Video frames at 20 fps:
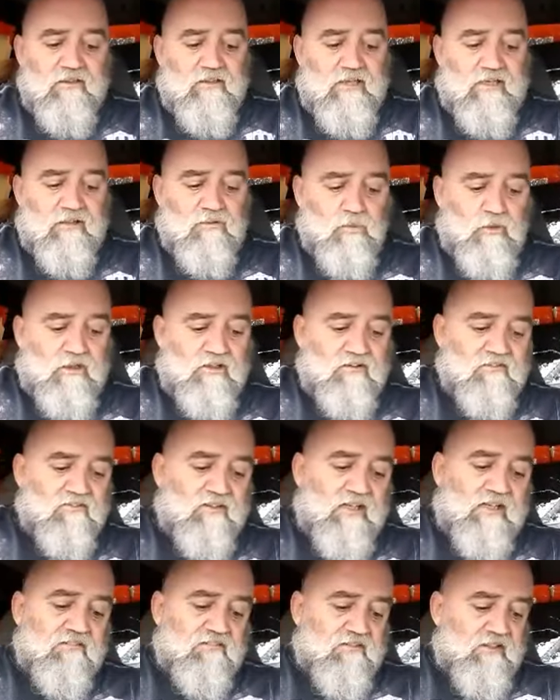That's what it
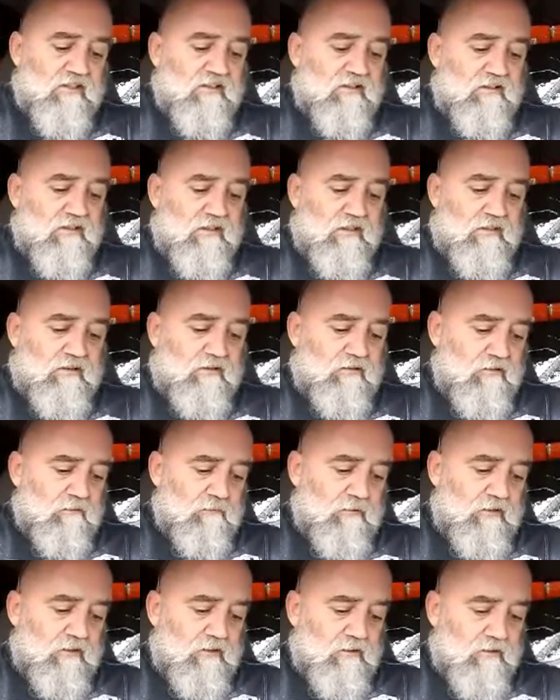says in, uh,
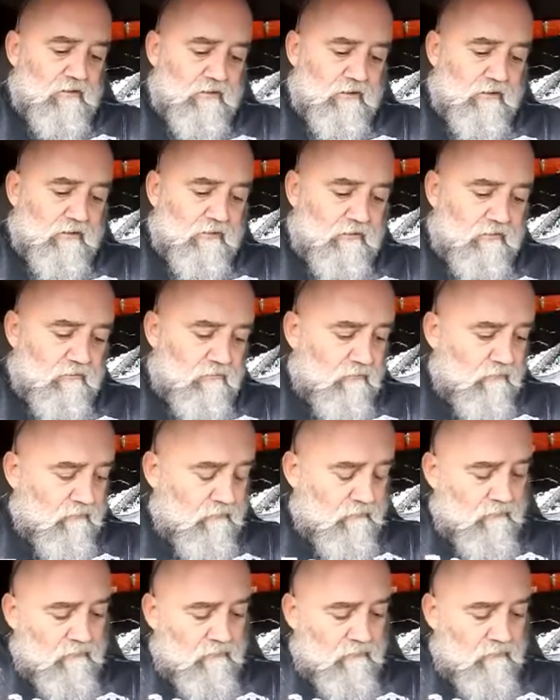let me get it here.